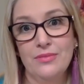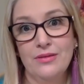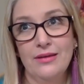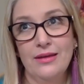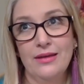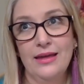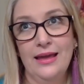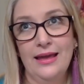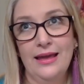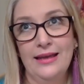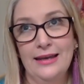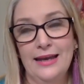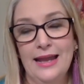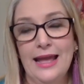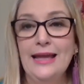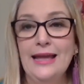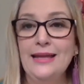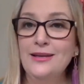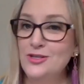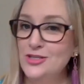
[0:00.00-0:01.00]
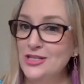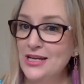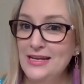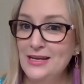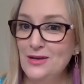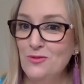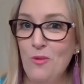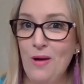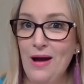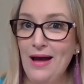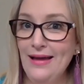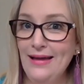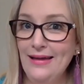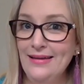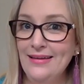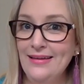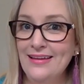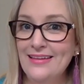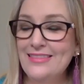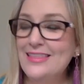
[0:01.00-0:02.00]
in an energetic way
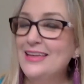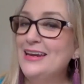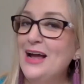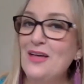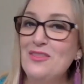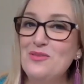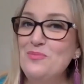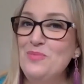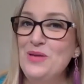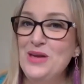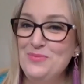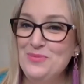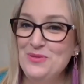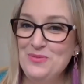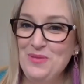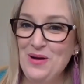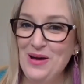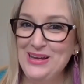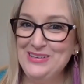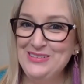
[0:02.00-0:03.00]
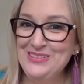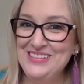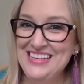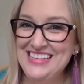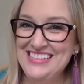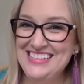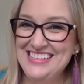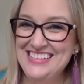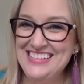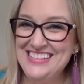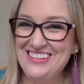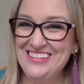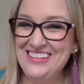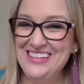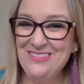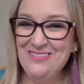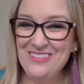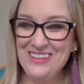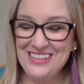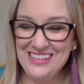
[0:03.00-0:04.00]
that other people might not necessarily
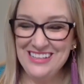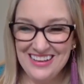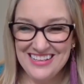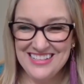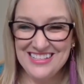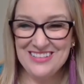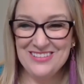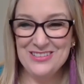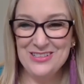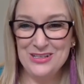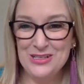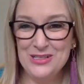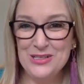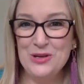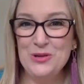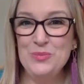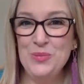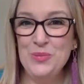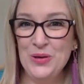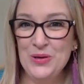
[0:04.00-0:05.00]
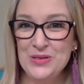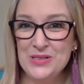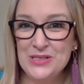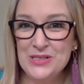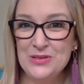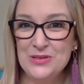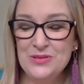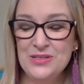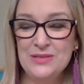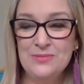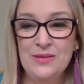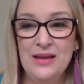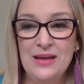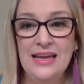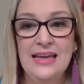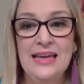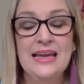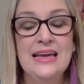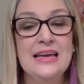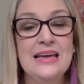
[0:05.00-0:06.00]
realize because it's so personal to
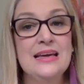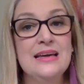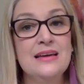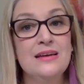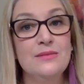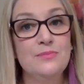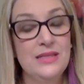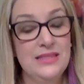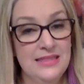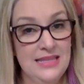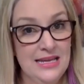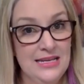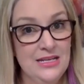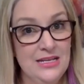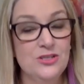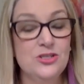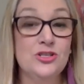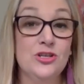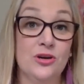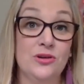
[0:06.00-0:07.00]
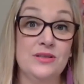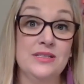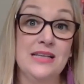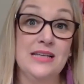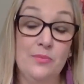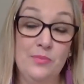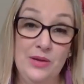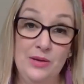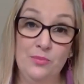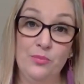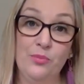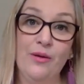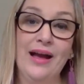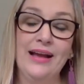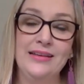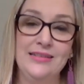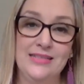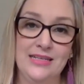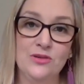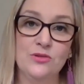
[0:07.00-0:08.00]
me, but then it shows up in
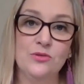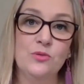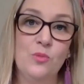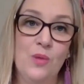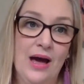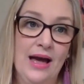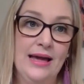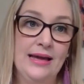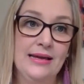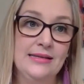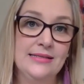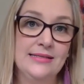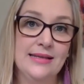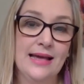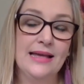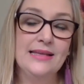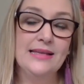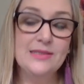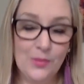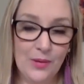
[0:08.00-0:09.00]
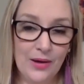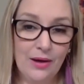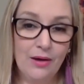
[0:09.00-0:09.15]
practical ways as well.